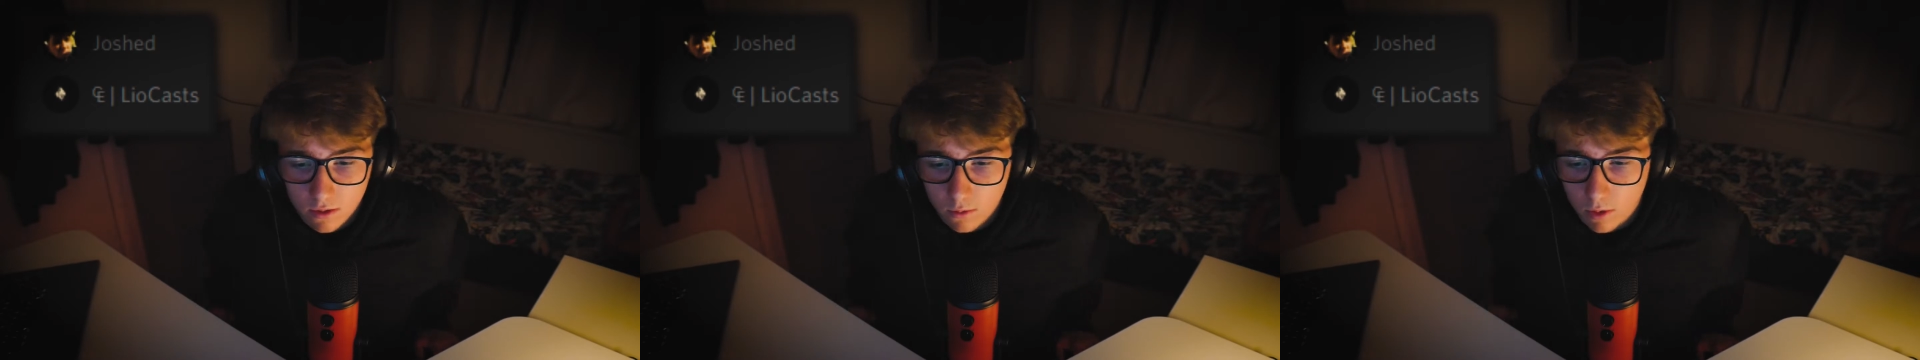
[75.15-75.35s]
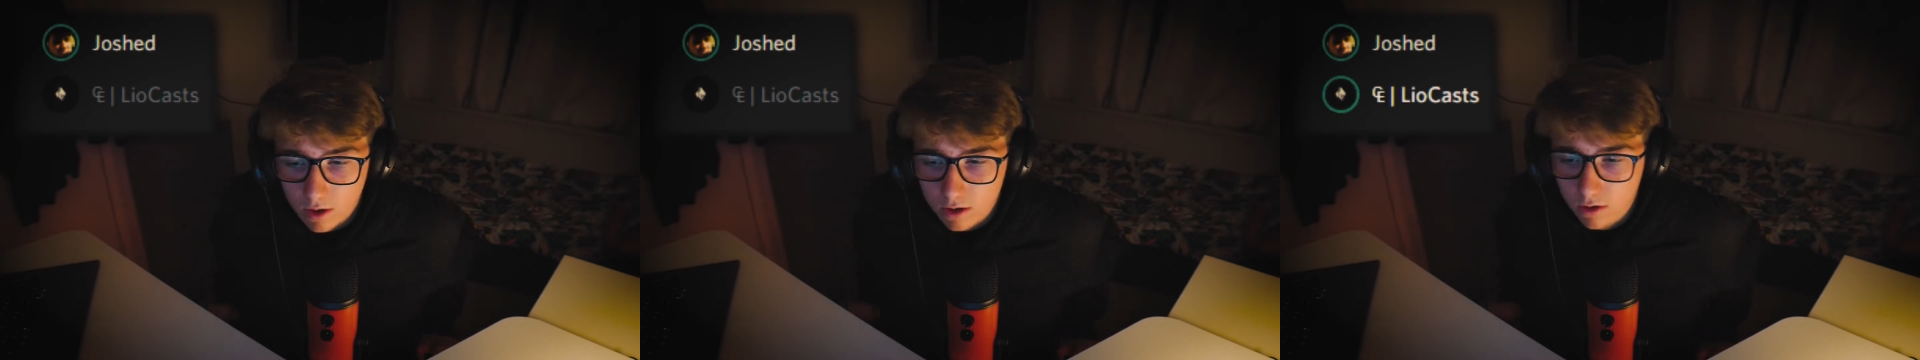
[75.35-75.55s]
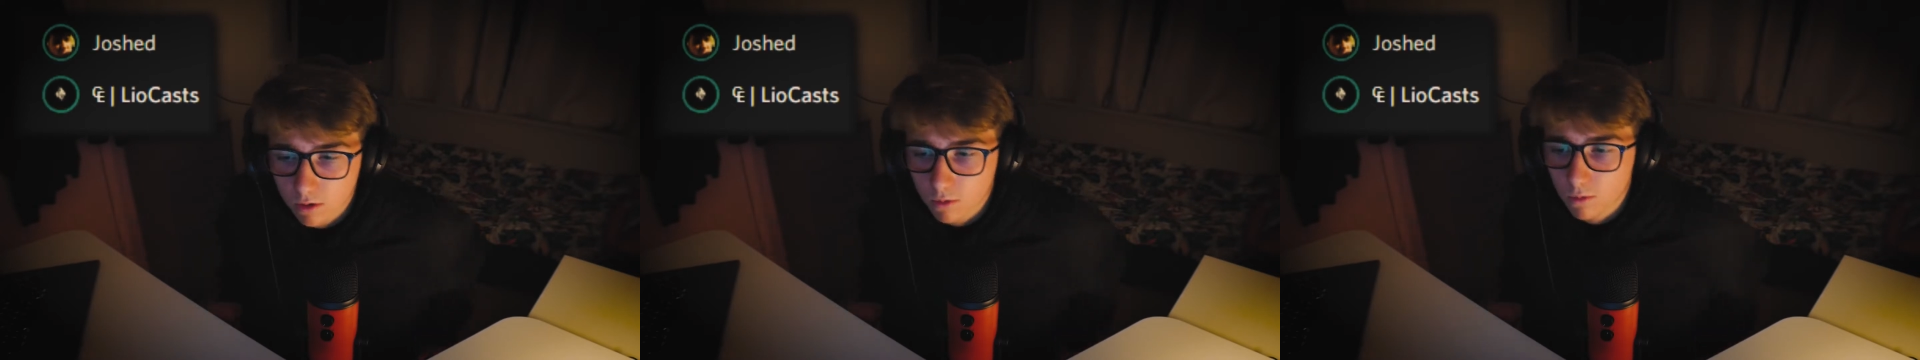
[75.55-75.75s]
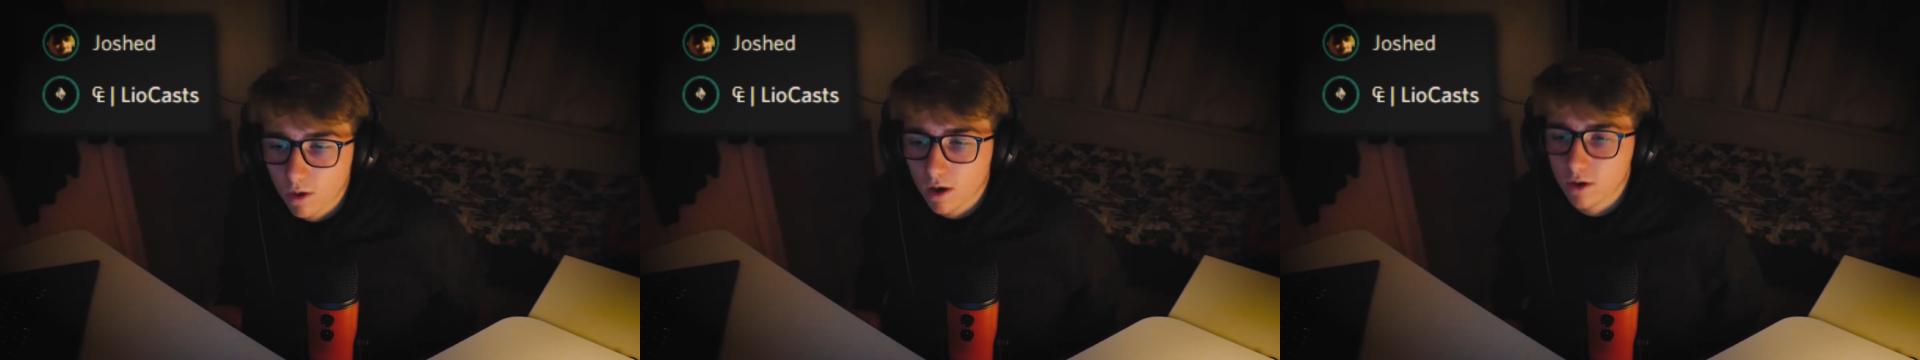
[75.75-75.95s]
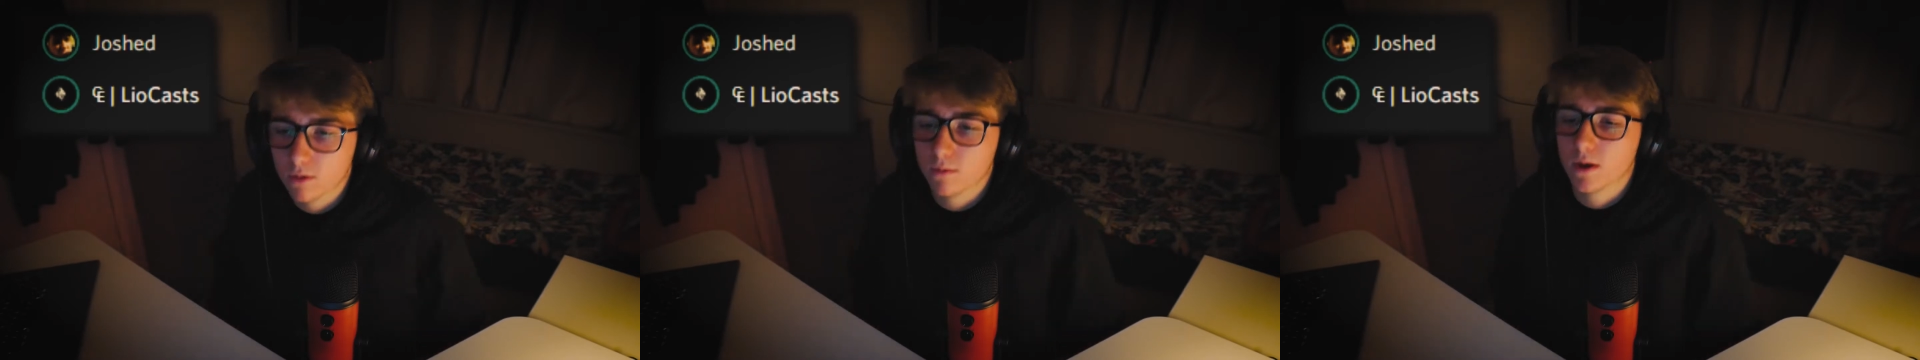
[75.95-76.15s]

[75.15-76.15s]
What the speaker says: Wow, you got a while.